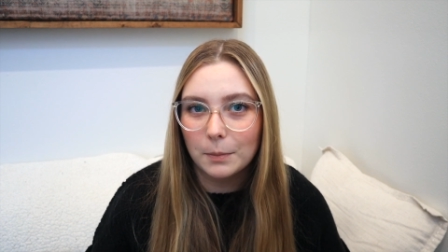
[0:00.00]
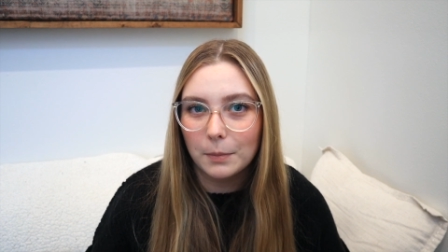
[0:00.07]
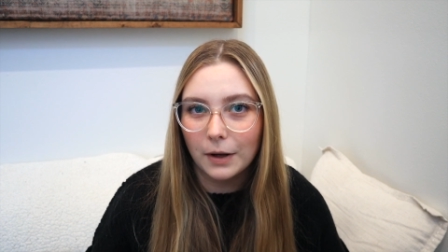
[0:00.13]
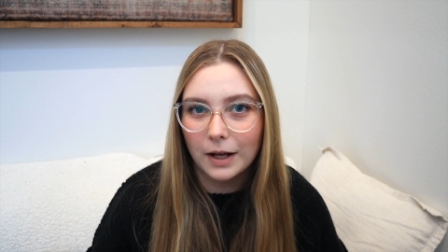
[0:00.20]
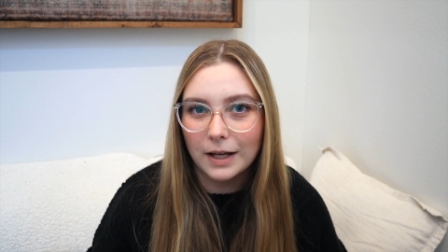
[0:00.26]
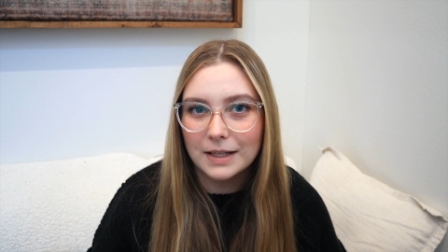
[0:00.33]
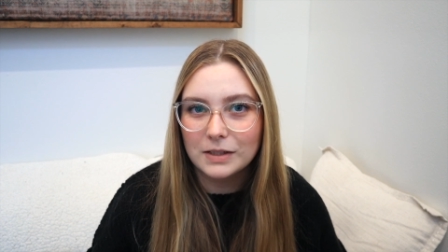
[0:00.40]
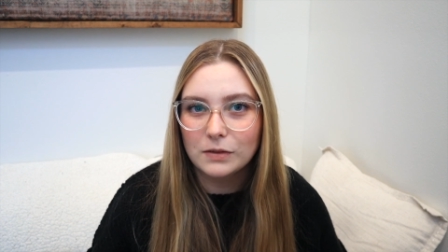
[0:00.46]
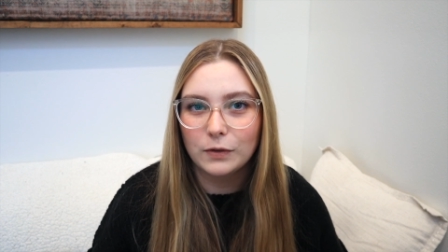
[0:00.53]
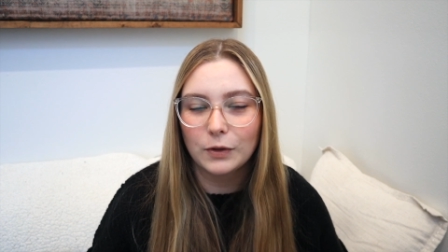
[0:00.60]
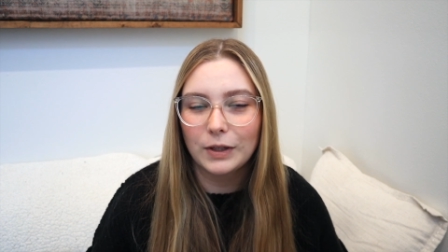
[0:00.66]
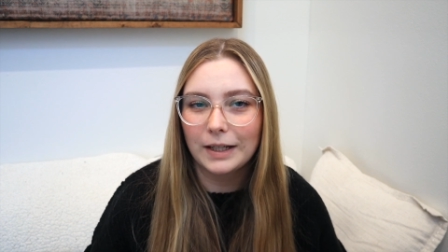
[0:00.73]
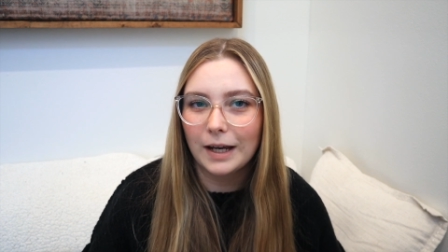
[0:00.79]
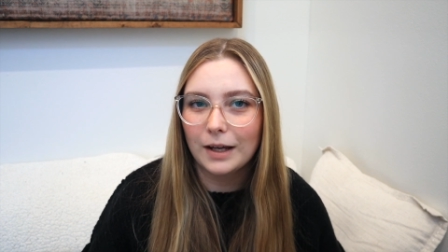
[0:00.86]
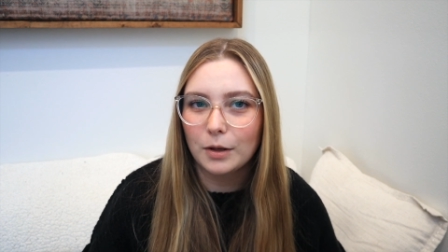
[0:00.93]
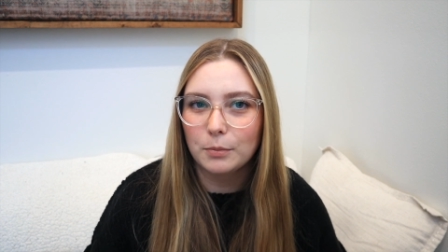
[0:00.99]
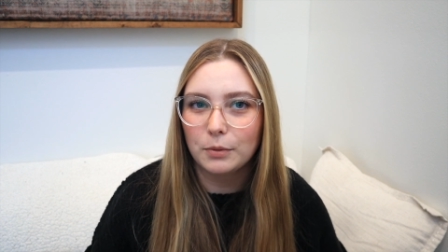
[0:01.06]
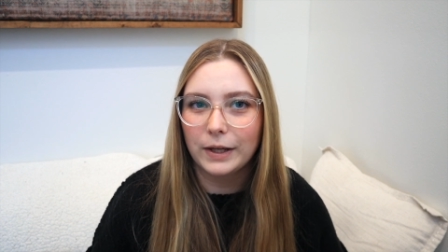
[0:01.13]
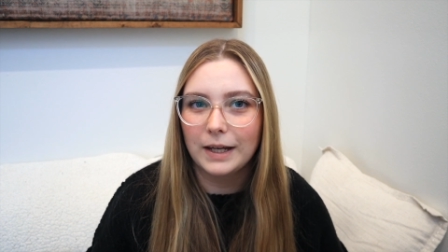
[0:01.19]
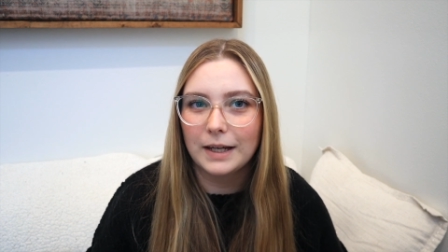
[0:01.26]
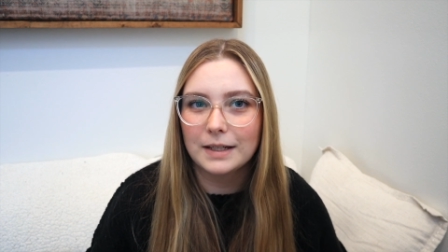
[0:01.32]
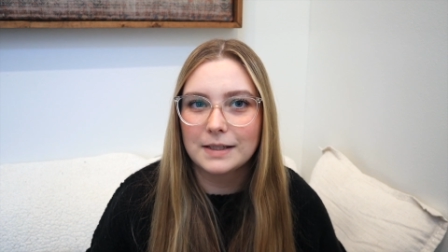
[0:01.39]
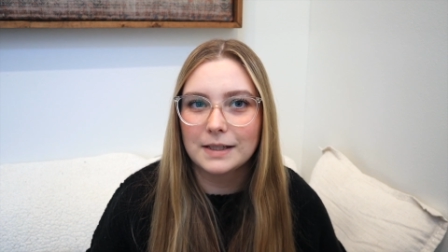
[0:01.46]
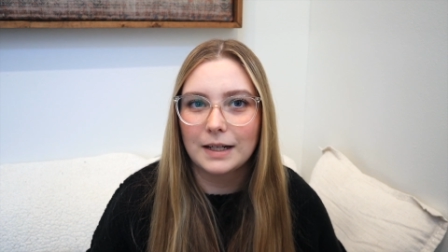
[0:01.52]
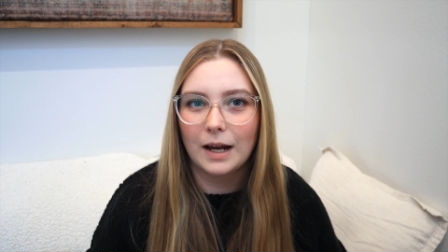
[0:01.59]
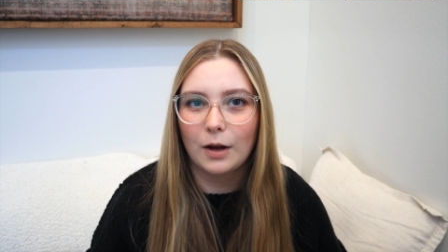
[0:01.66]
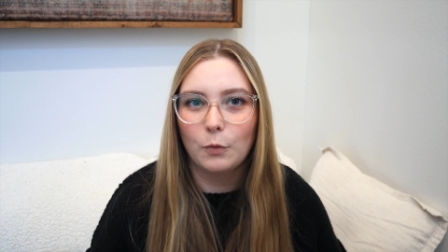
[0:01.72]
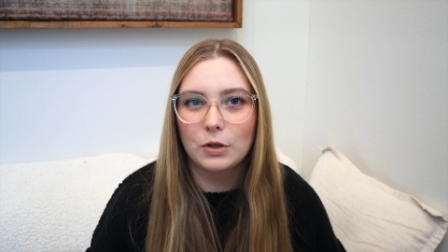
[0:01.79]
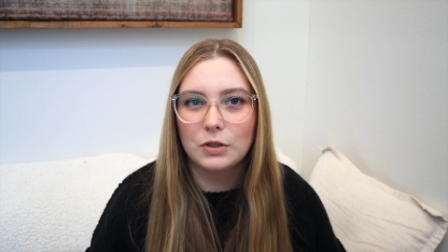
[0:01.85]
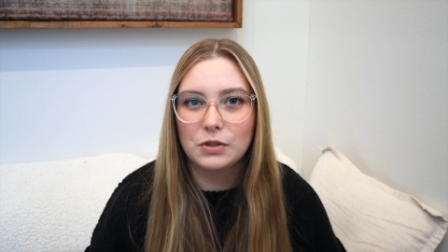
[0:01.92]
but it's feeling kind of bland and
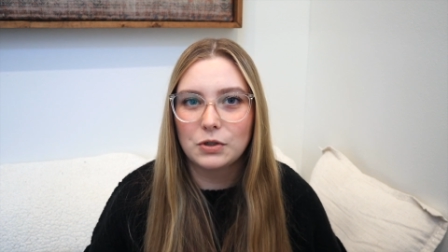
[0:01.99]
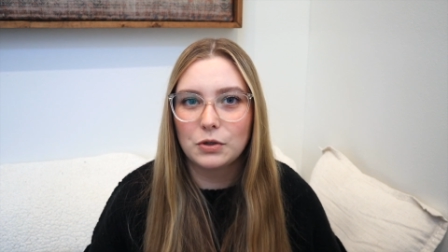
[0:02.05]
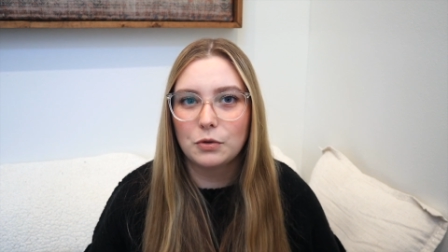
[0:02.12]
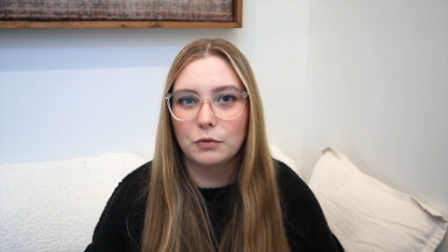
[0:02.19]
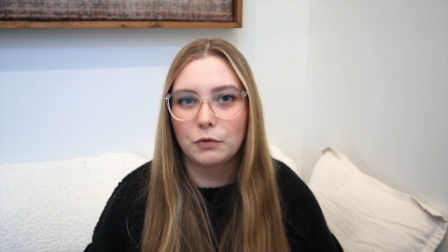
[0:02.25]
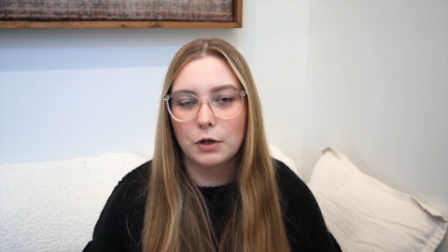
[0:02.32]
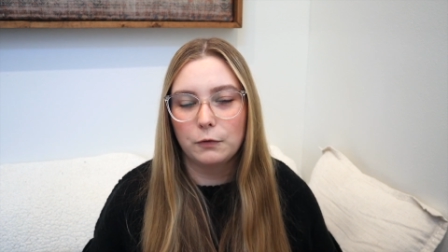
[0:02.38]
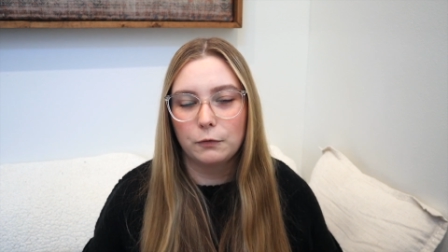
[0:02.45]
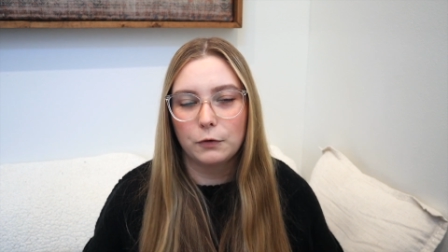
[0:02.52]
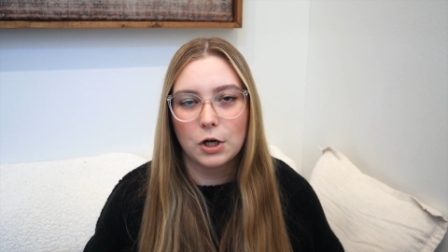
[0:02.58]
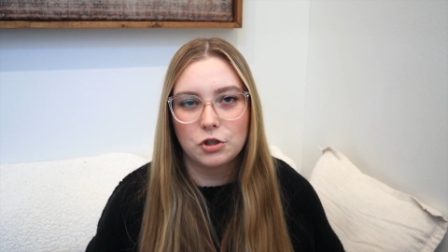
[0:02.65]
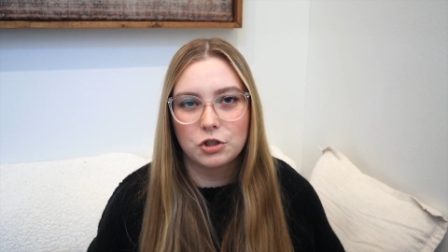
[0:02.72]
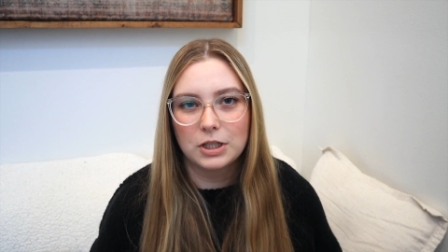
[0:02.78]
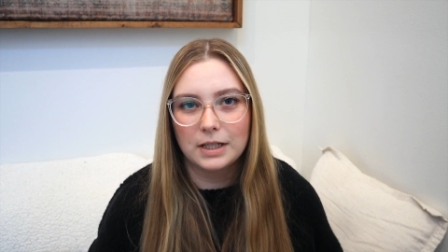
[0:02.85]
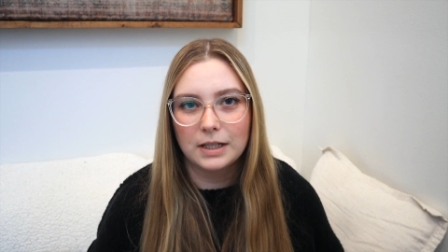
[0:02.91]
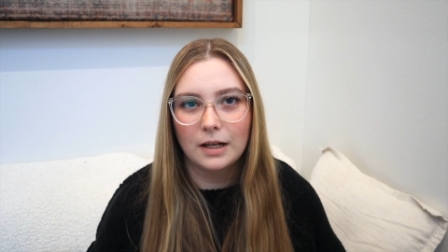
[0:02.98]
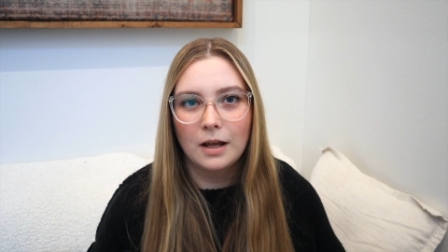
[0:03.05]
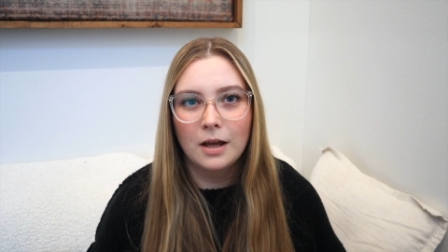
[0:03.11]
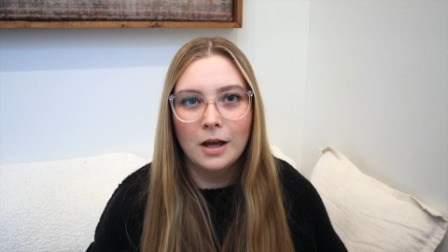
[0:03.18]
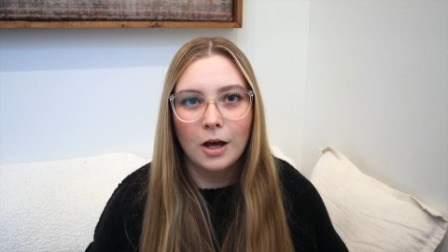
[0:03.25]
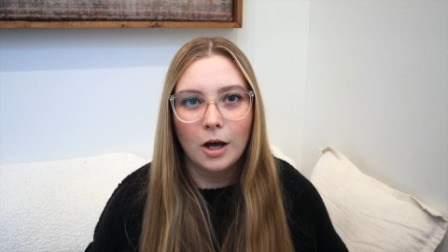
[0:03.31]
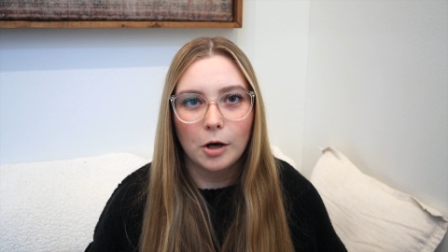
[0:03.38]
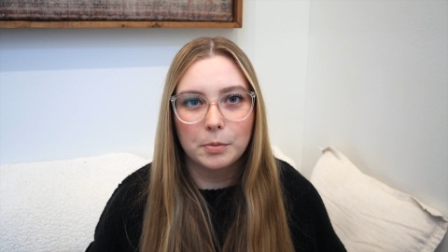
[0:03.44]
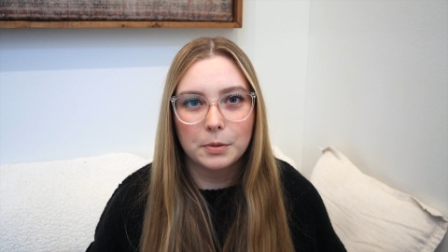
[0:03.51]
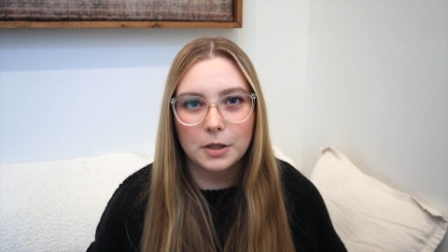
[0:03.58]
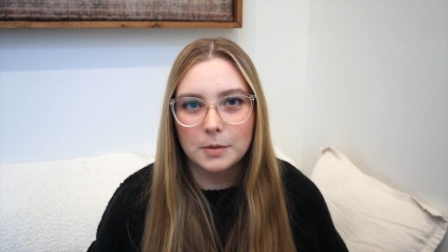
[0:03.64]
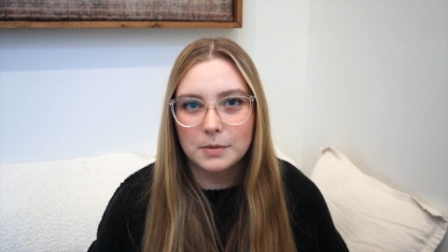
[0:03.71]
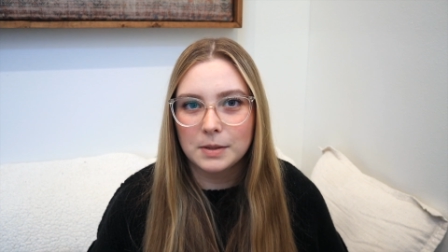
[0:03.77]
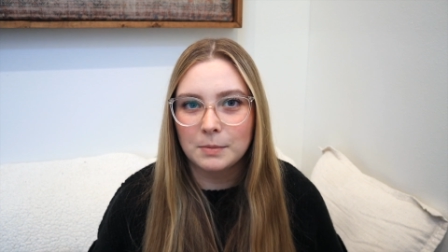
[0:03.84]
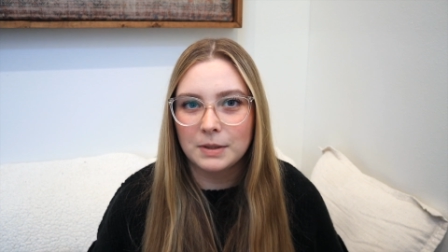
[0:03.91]
I want to refresh it. I'll put
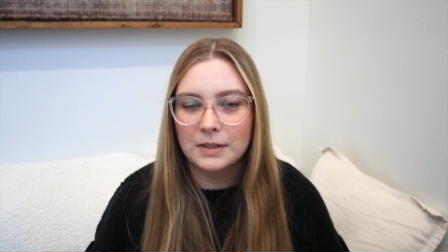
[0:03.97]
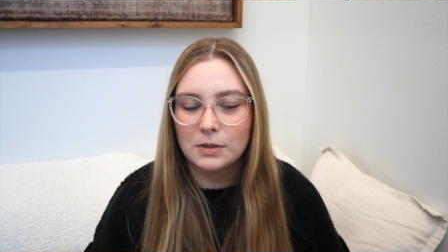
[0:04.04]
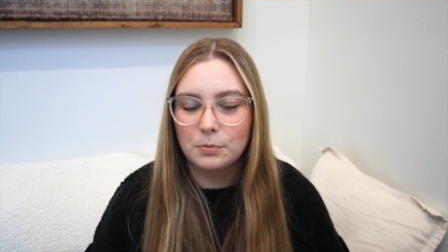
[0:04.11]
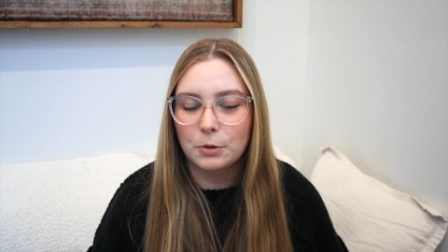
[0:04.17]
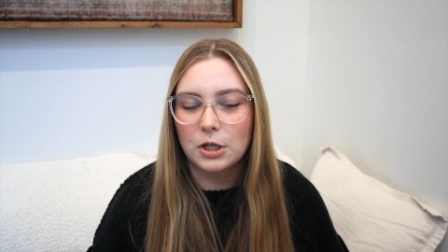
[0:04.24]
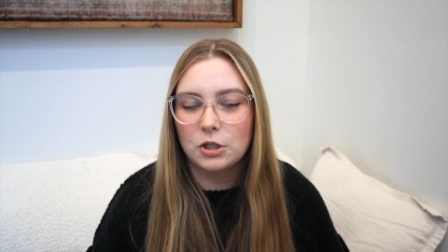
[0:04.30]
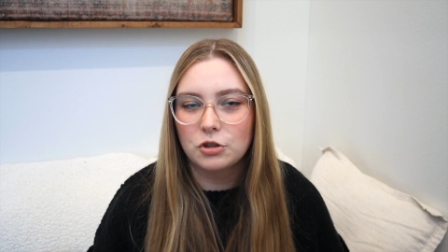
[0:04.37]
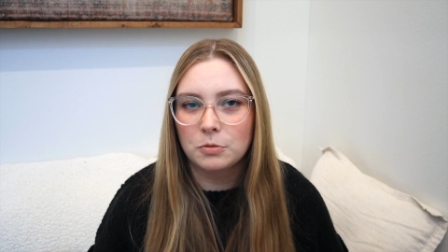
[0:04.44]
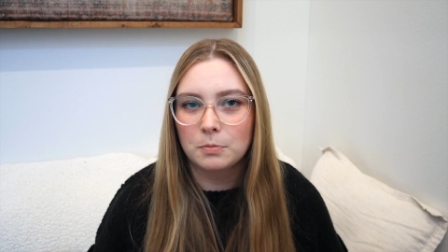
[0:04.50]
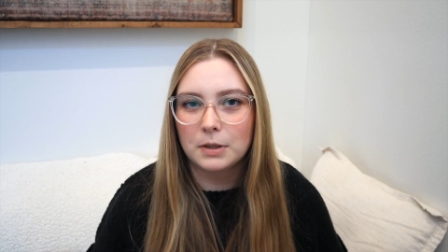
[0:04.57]
up some inspiration